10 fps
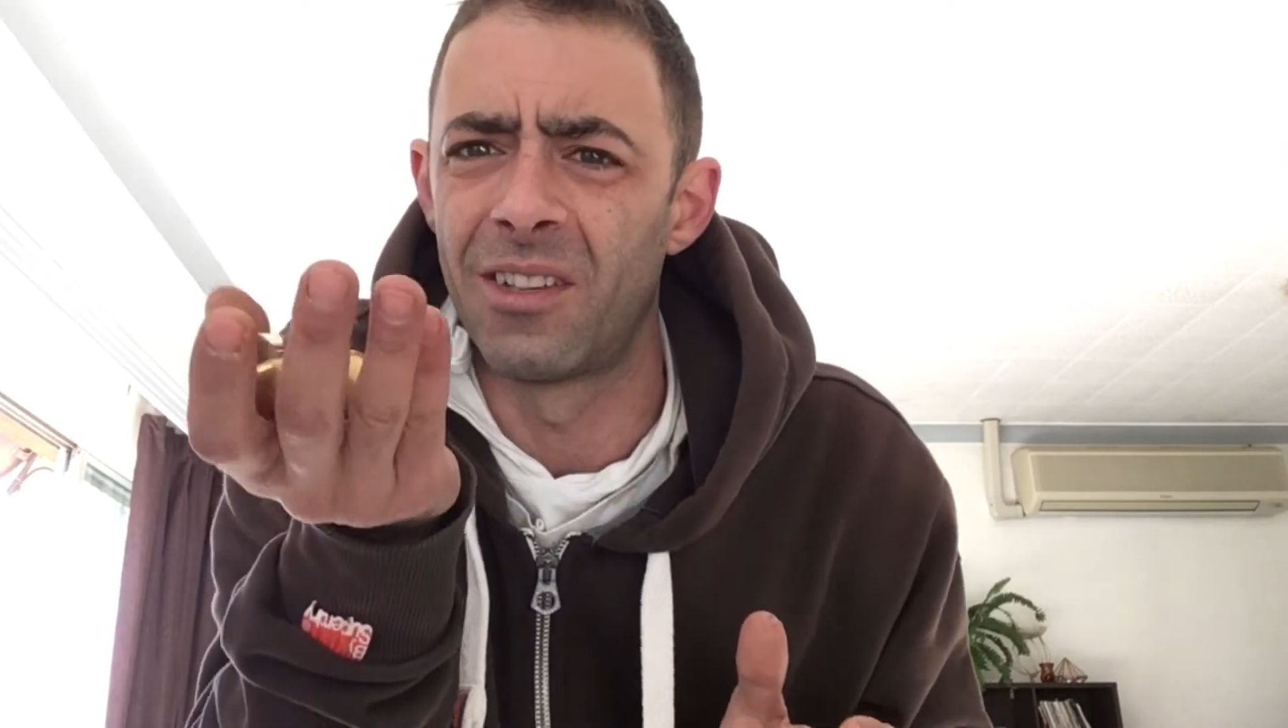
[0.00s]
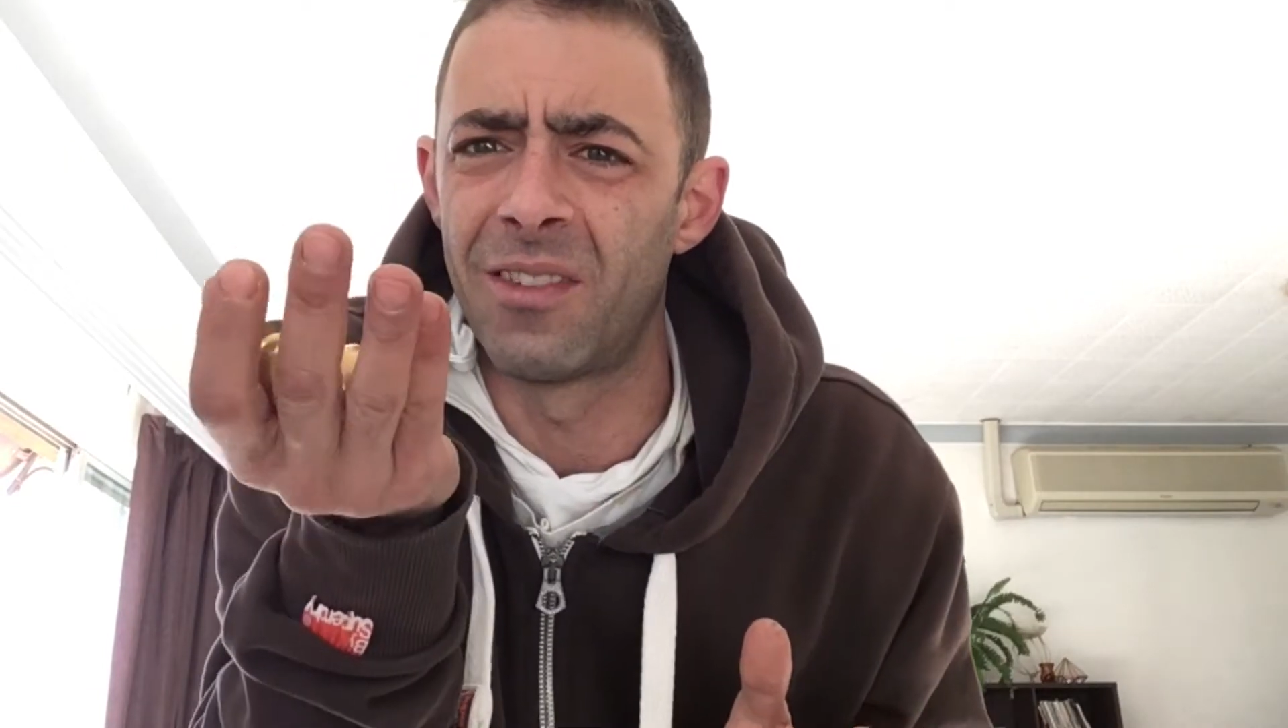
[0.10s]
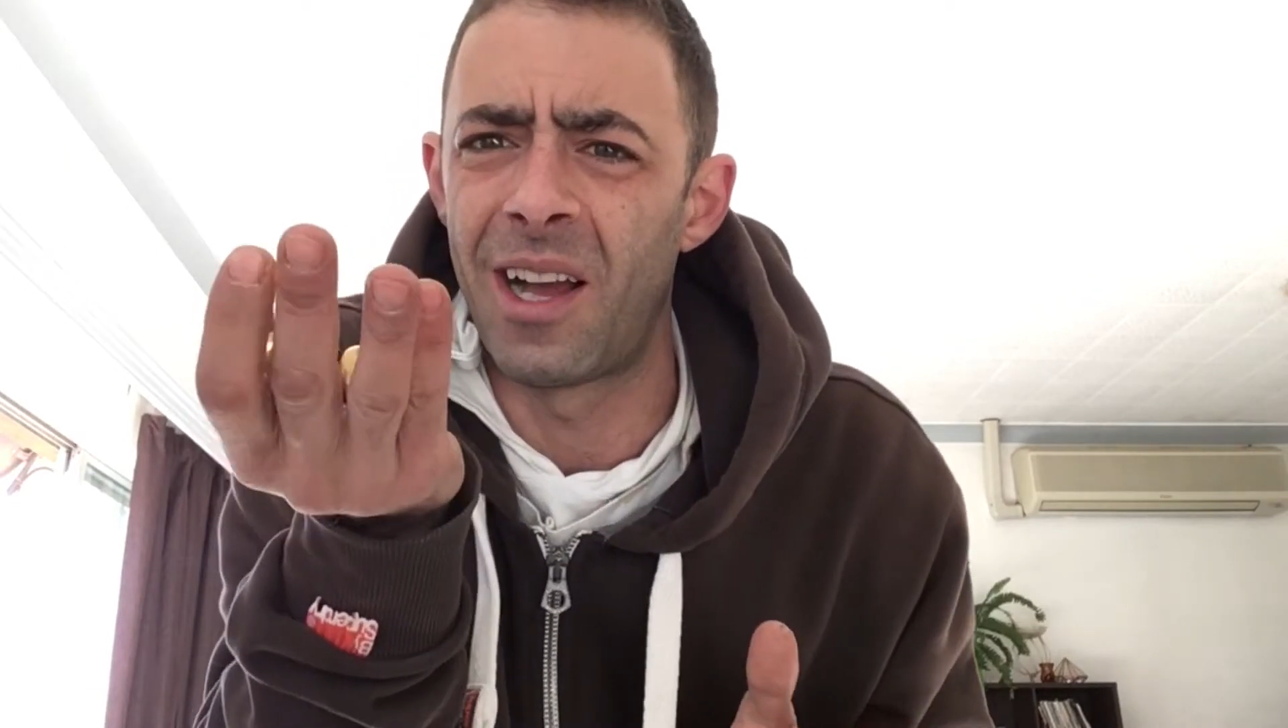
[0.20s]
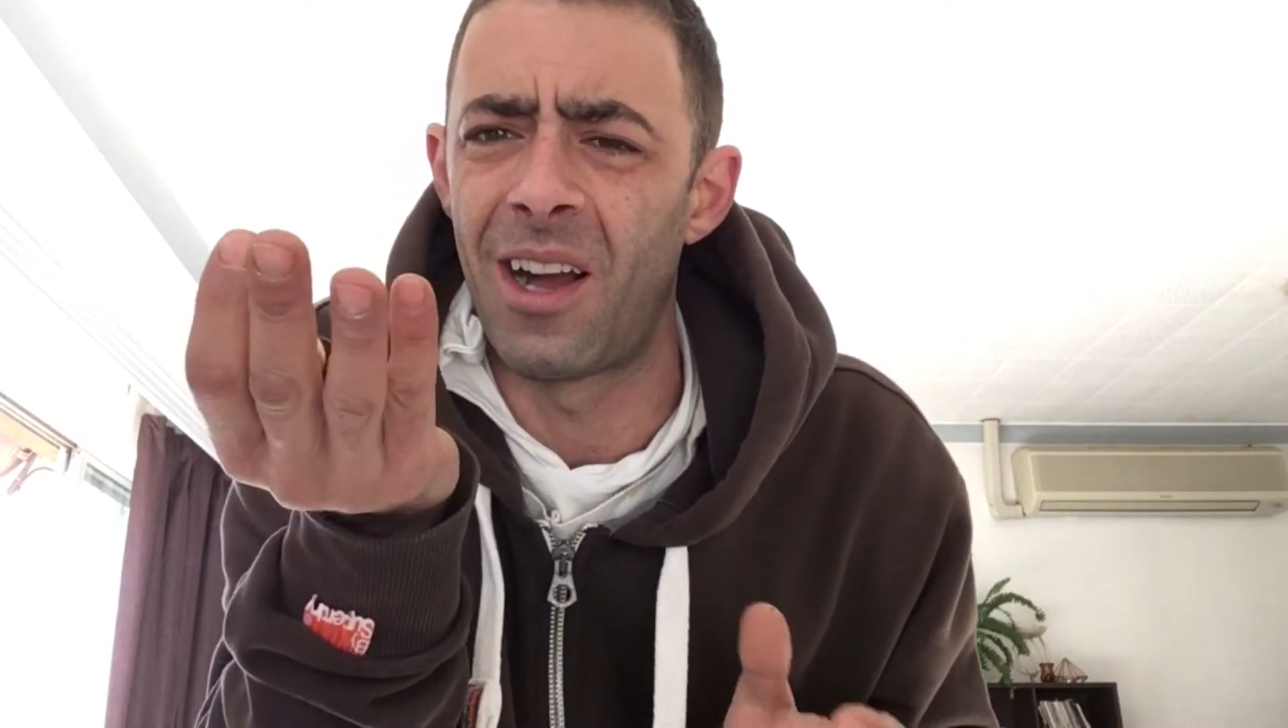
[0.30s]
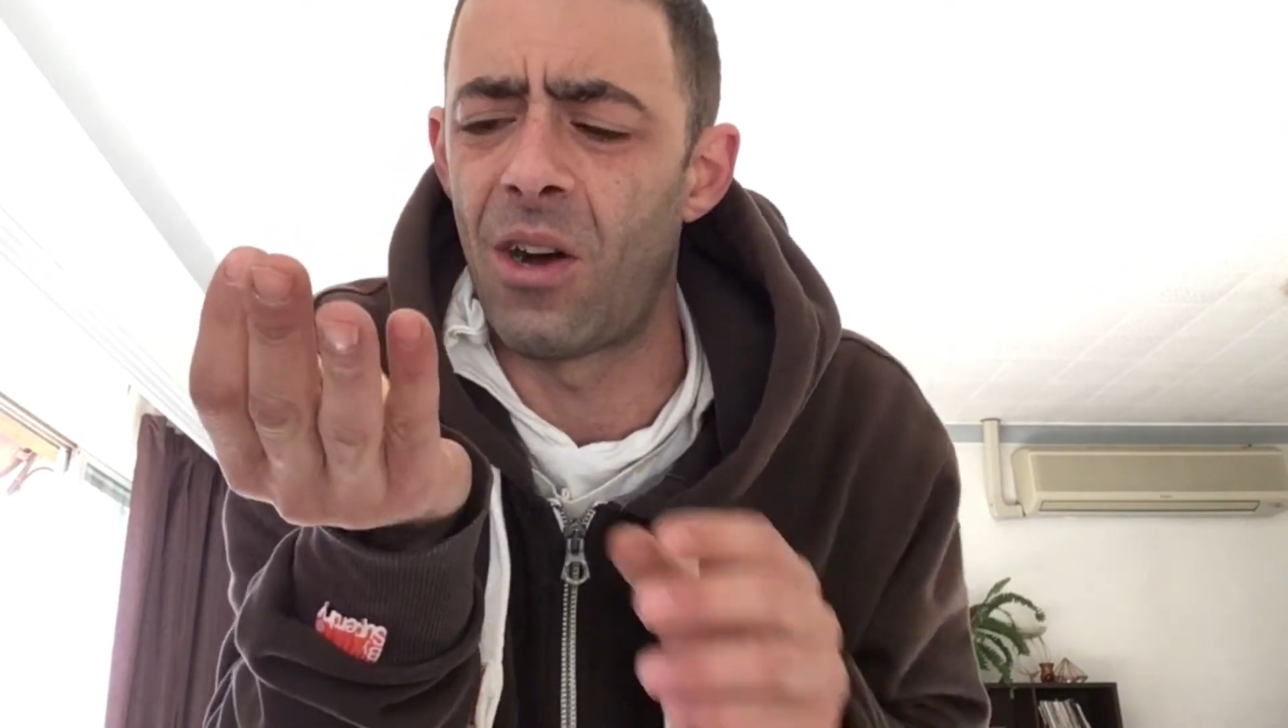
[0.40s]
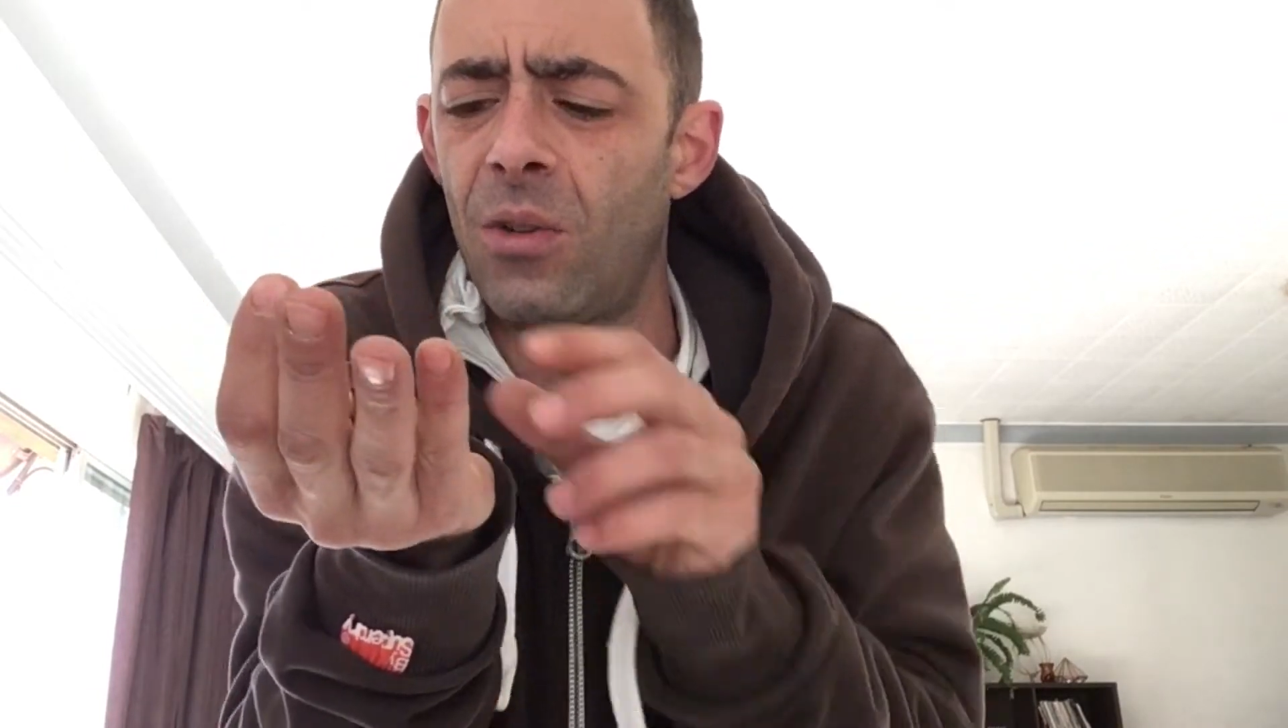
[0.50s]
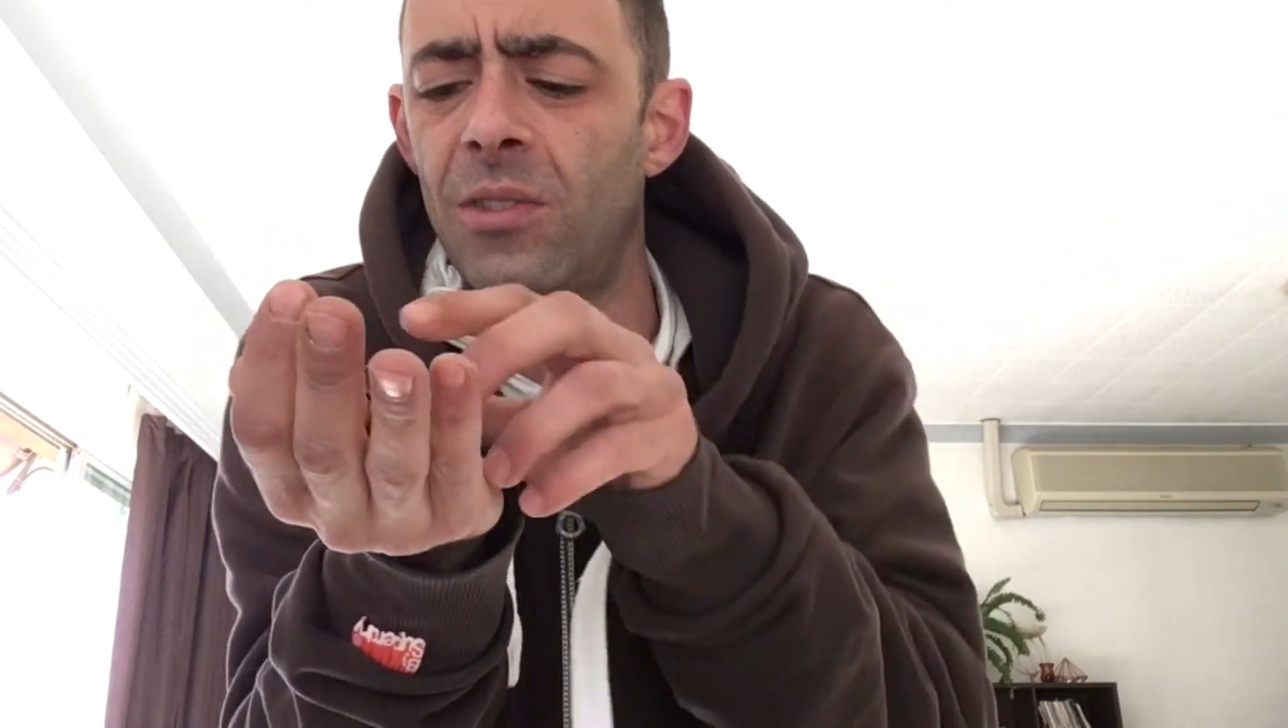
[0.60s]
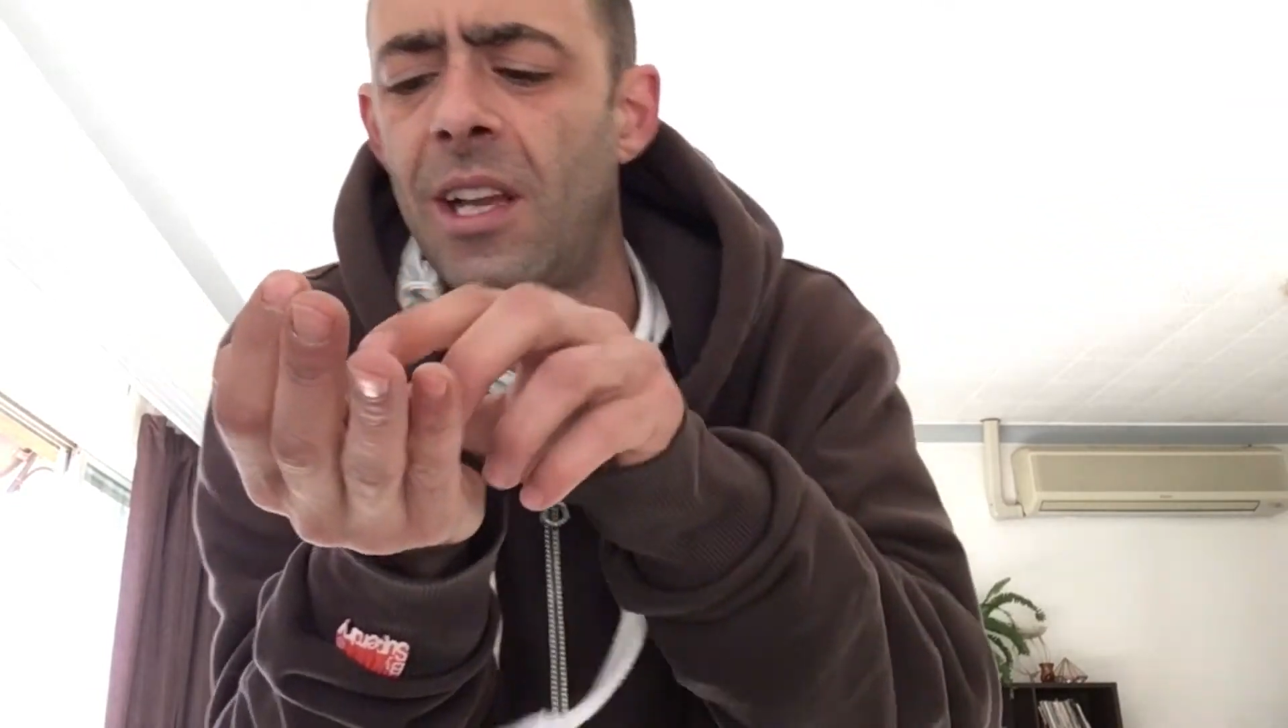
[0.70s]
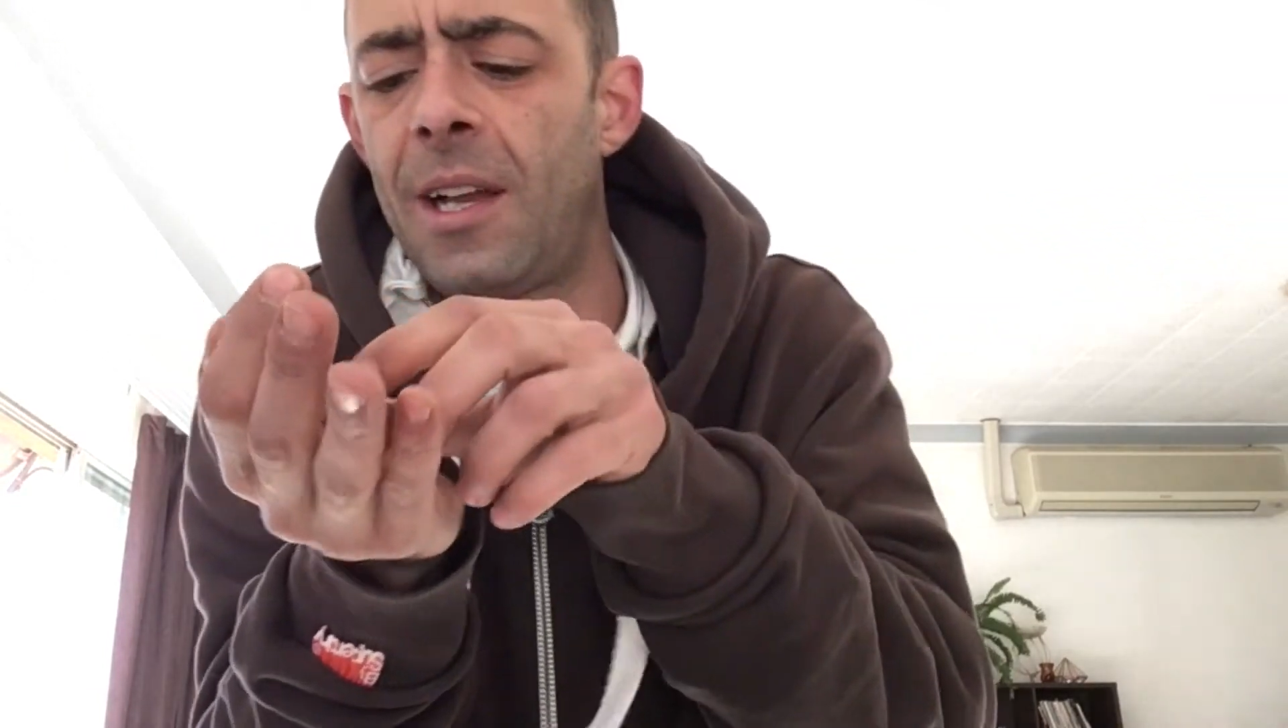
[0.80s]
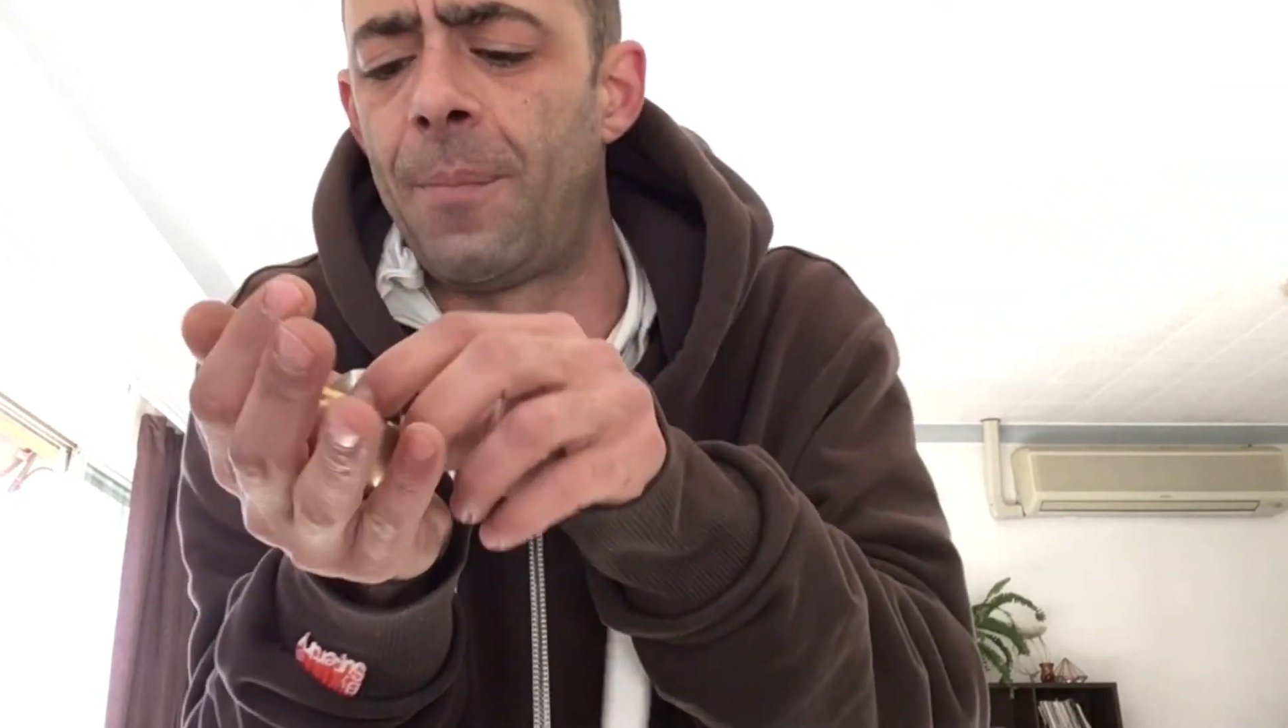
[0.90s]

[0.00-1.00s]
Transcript: of old